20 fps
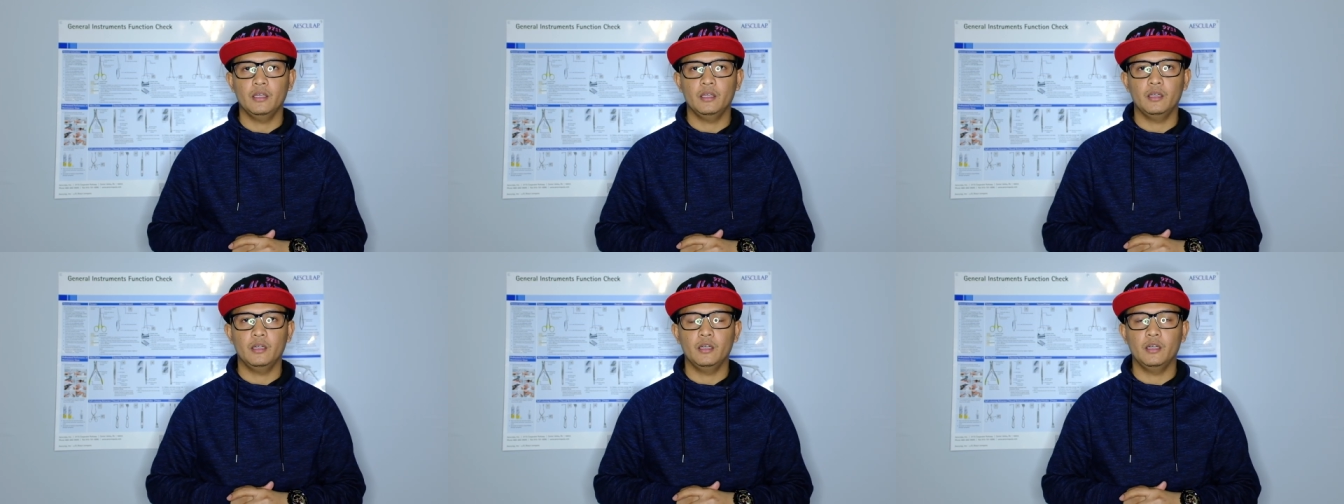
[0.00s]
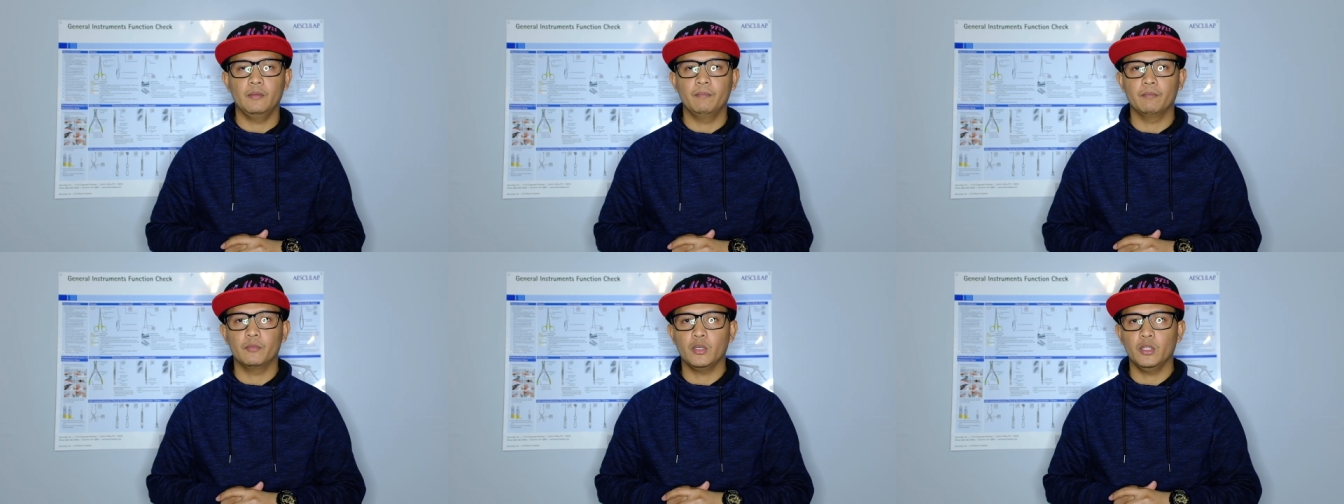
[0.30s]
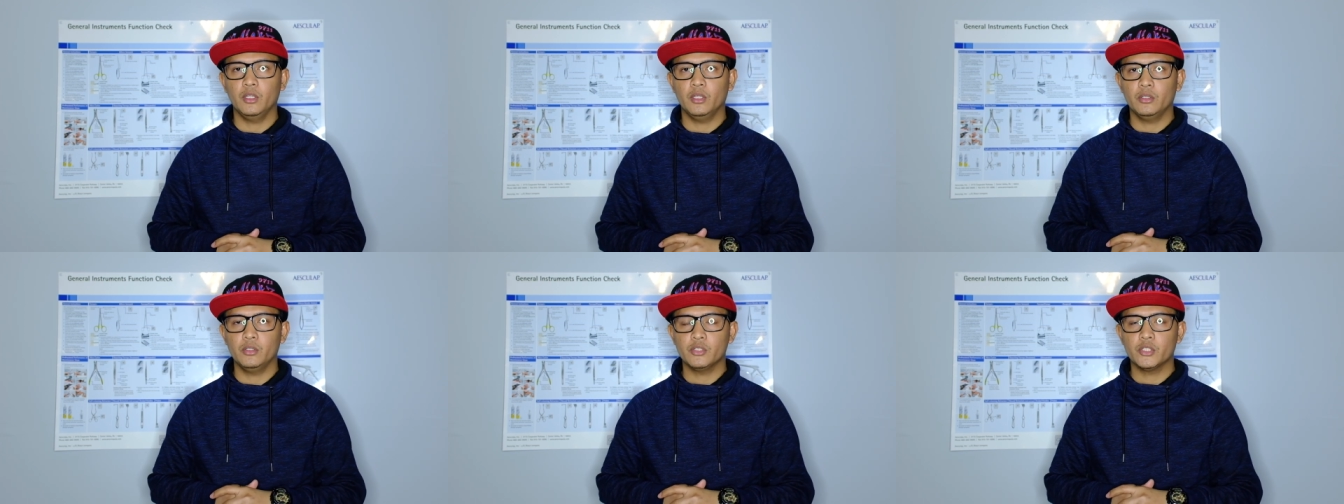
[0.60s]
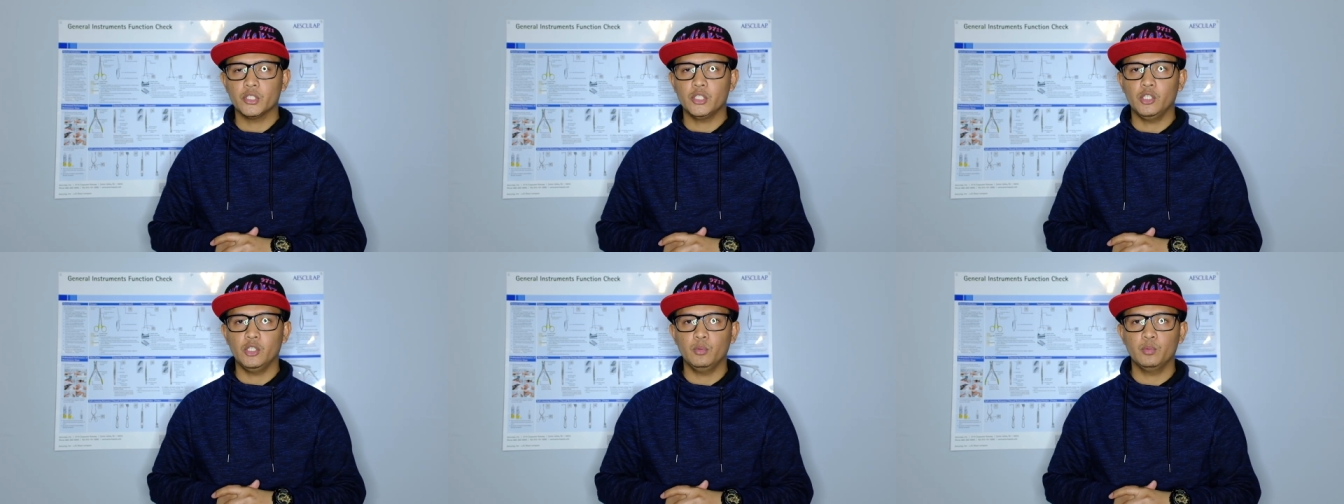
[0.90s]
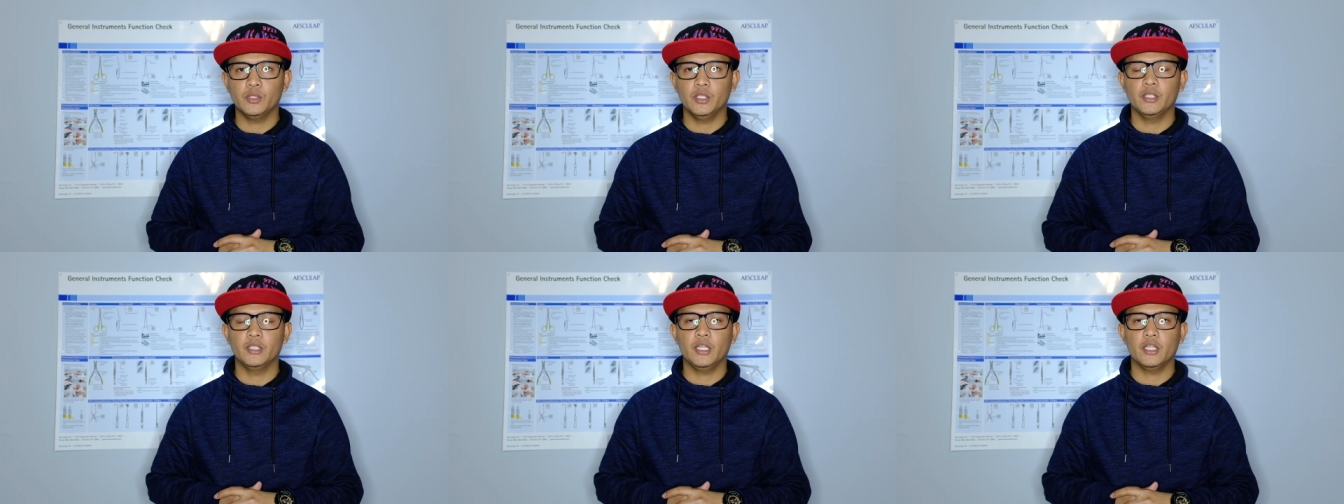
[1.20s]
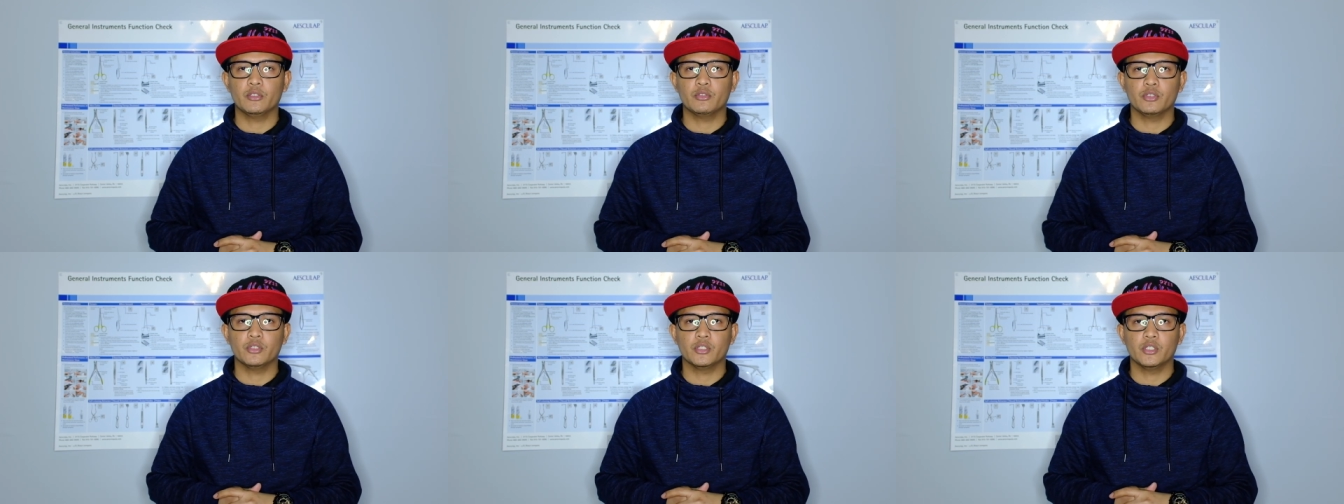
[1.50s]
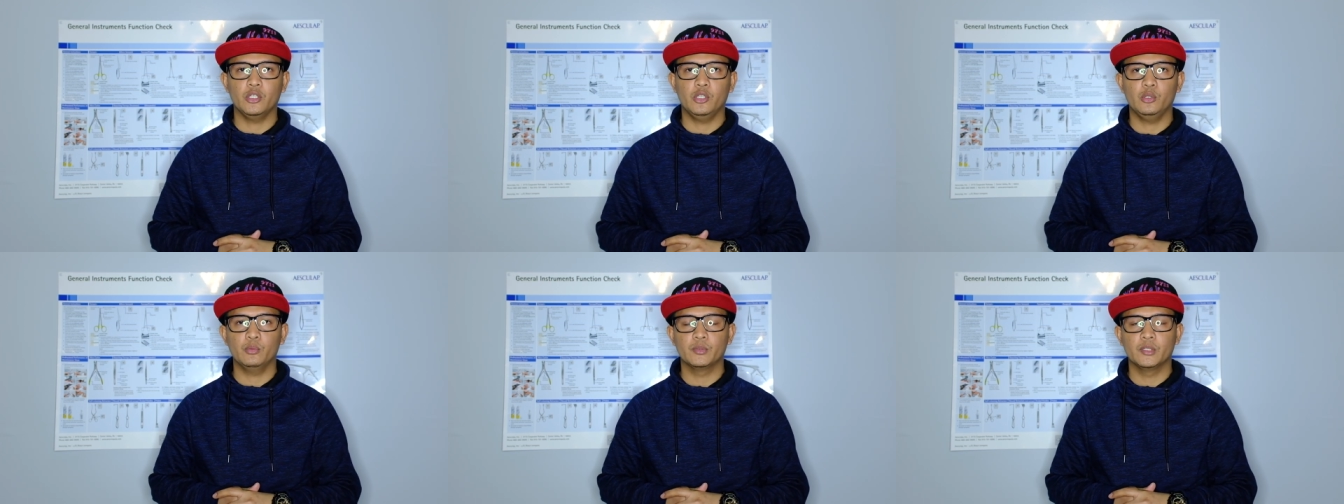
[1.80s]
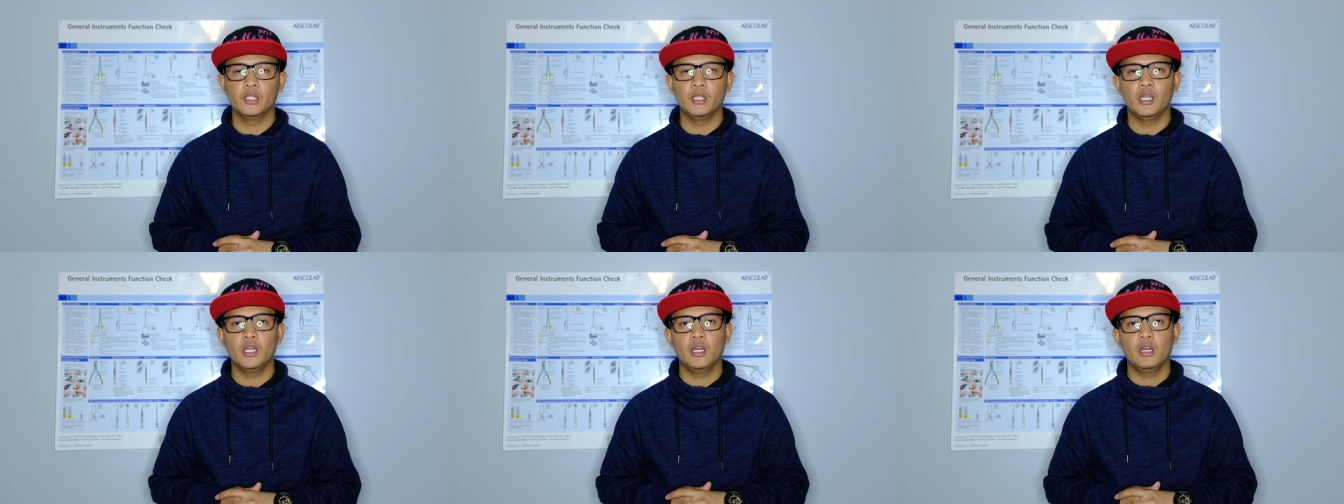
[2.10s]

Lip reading: colonoscopes and gastroscopes